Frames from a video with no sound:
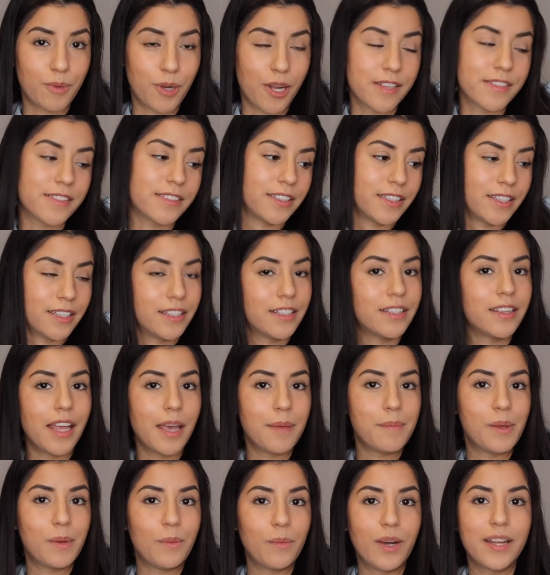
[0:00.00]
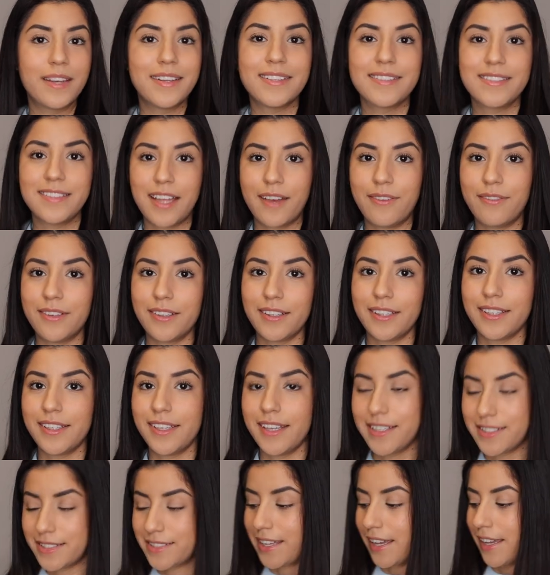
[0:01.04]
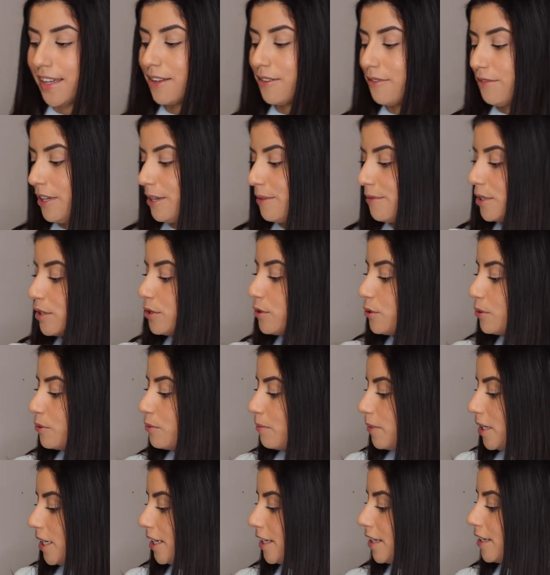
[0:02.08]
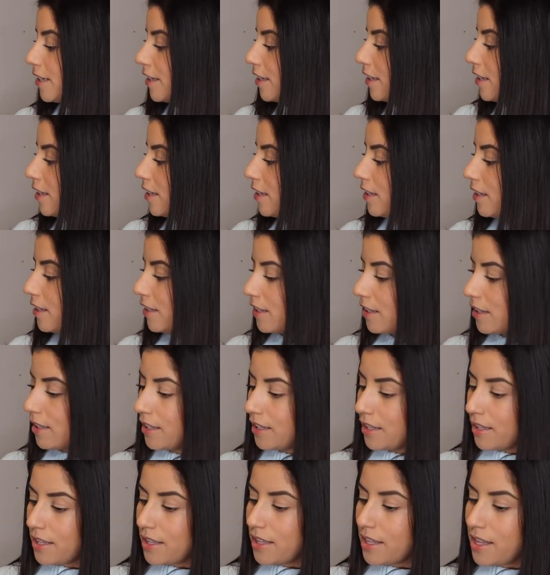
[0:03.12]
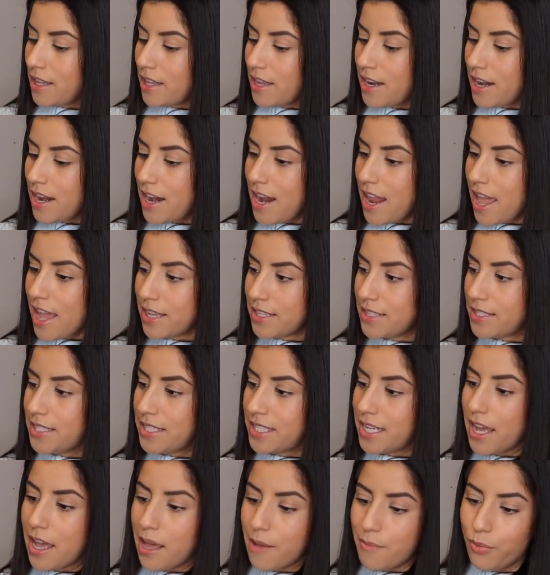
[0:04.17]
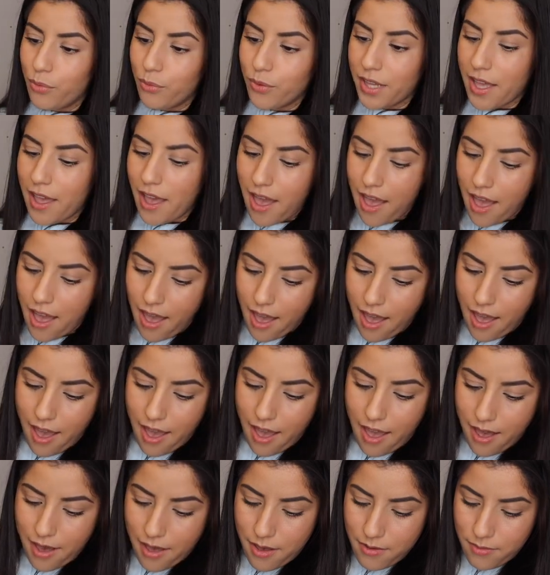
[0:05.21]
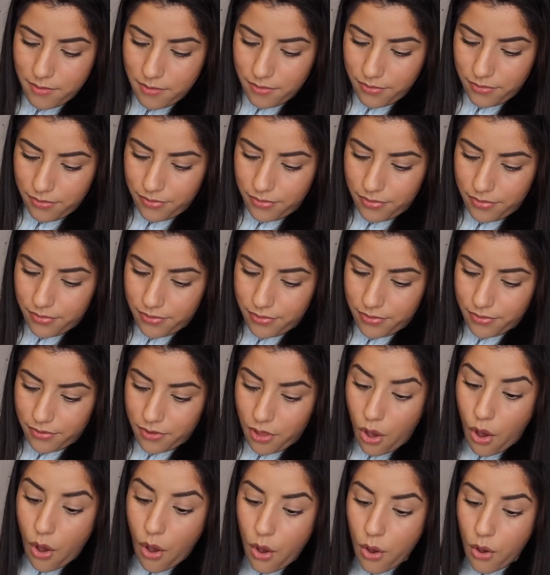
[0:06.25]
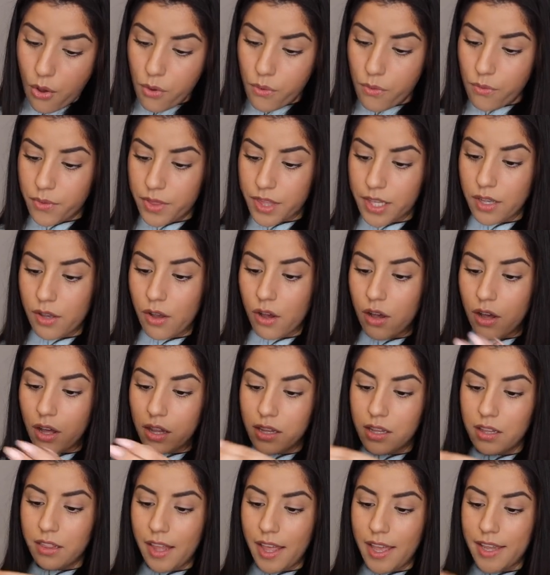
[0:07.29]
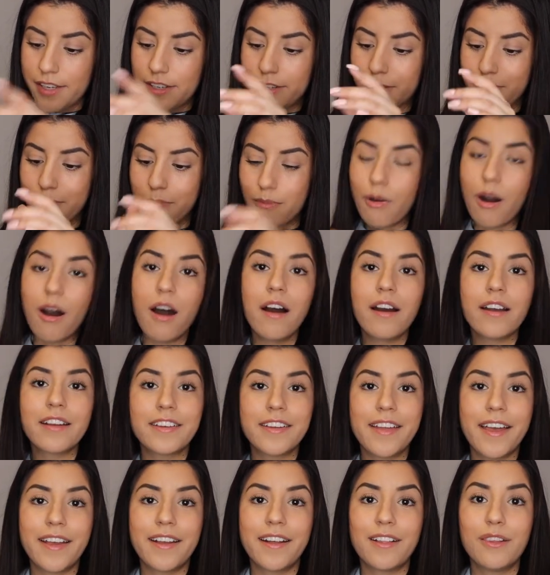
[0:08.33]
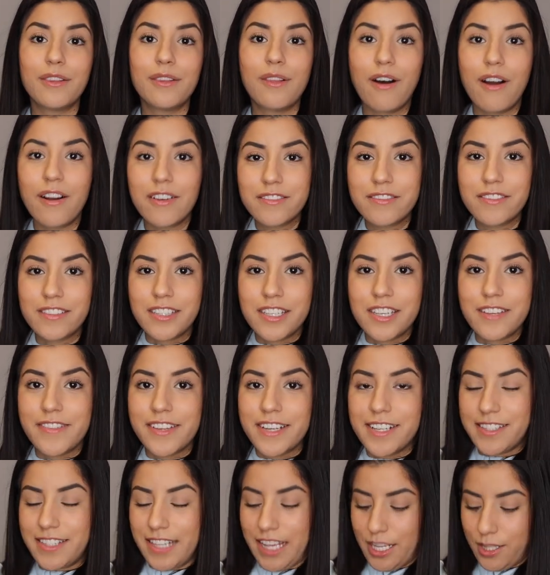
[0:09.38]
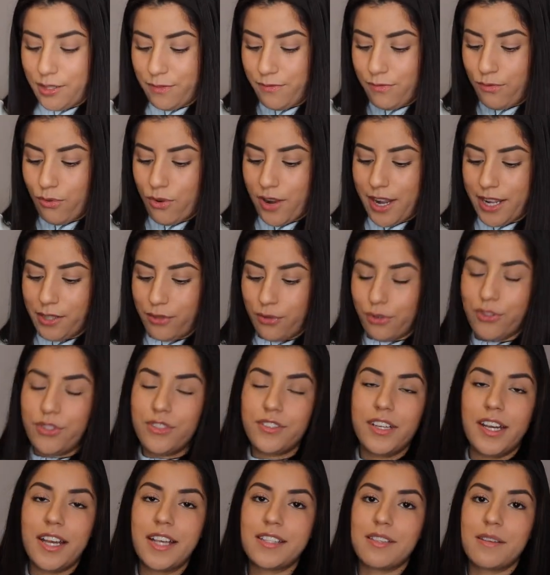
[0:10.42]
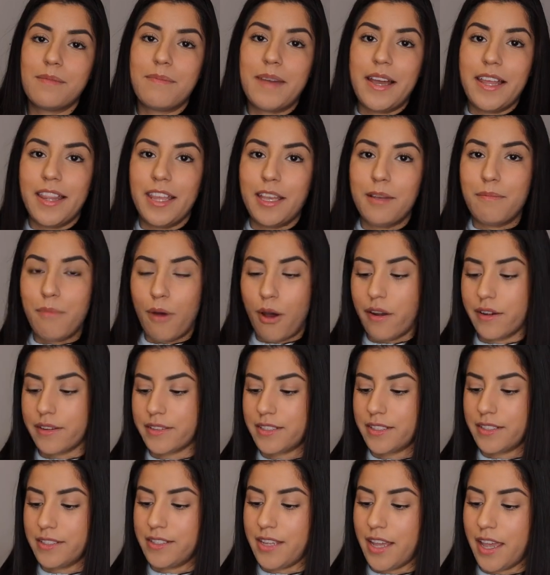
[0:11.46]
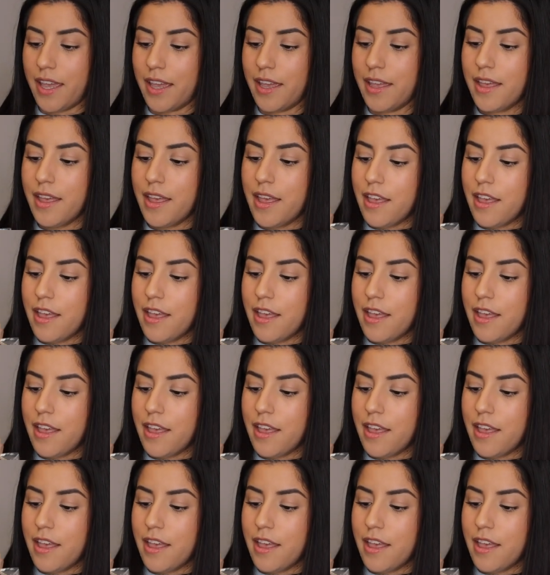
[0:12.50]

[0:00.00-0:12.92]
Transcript: bras, the in-alignment one is definitely a second favorite to me. Next up, we have, oh, the all-aligned mock neck long sleeve in a size 4. I told you guys in my, like, Boxing Day